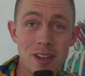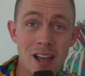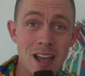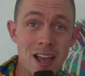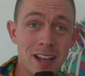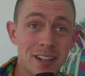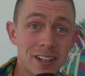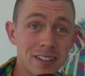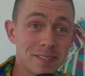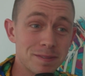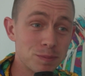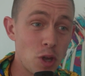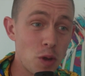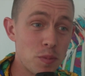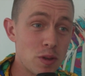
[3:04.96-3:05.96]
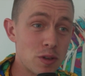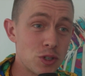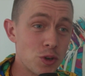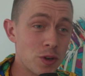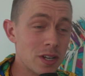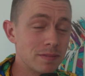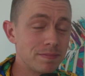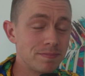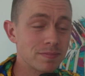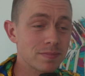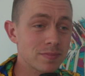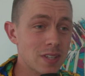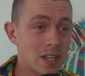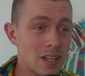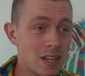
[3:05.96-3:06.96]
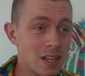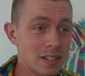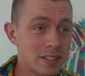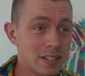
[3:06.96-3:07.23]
I hope you enjoyed it.